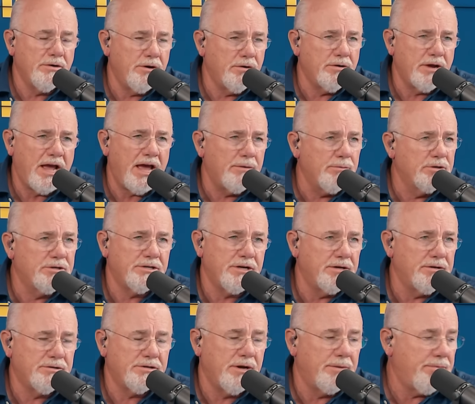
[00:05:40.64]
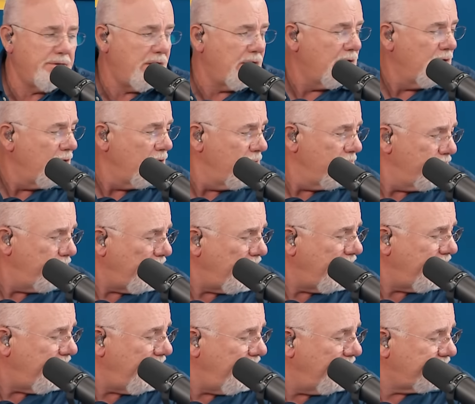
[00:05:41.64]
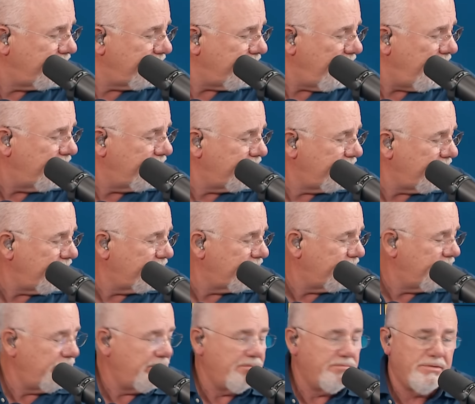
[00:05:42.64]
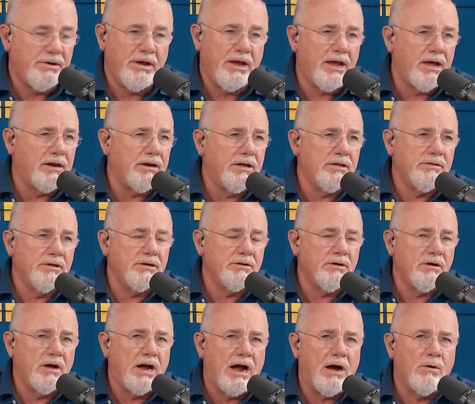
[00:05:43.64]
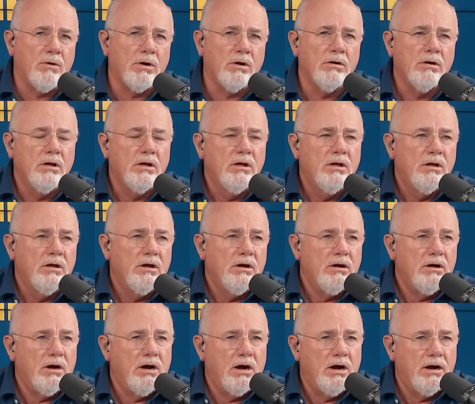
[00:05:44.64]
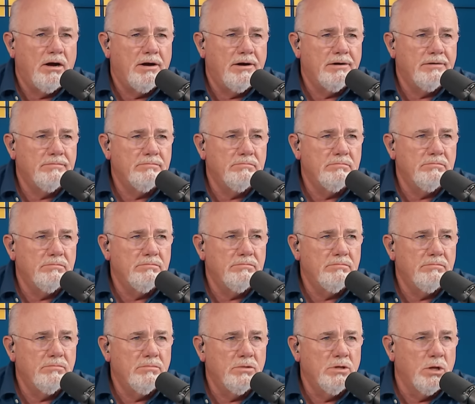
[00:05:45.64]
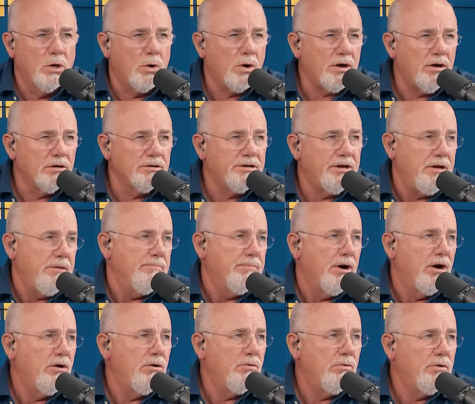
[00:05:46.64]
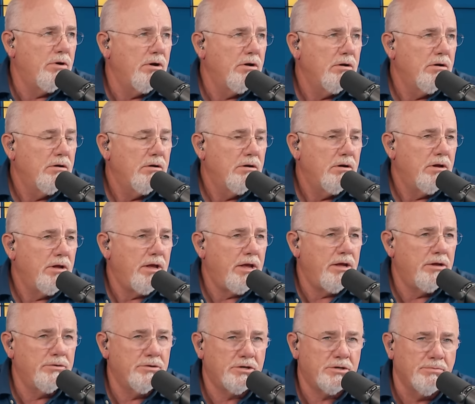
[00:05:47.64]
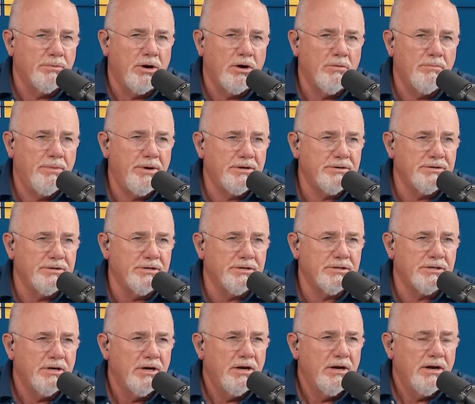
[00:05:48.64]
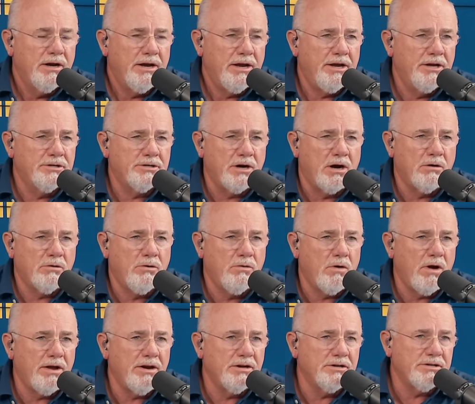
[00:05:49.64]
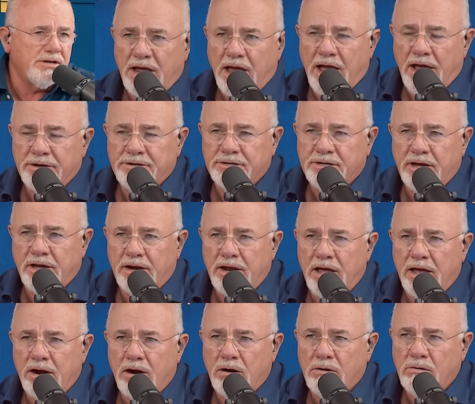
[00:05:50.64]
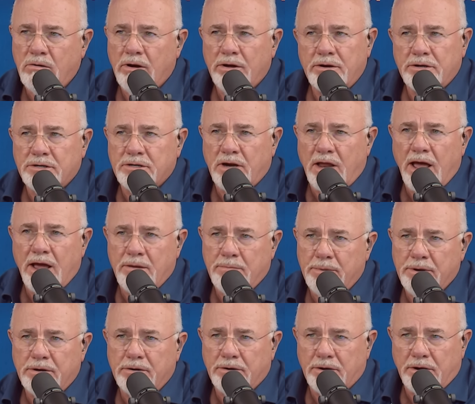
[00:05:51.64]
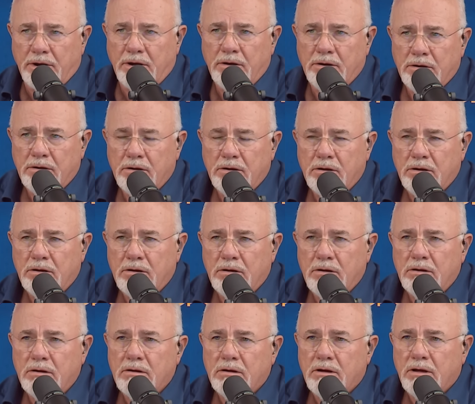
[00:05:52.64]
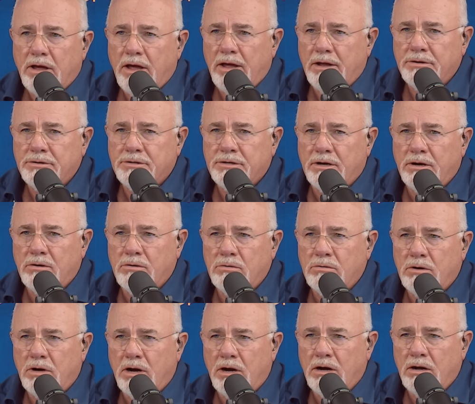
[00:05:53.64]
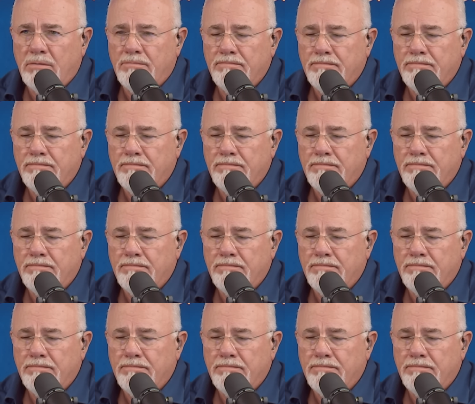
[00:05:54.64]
your dad would say the same thing. But it's it's just man, the, our uh, loyalty bone in small business is our greatest asset and our greatest liability. And so, That's a good um, way of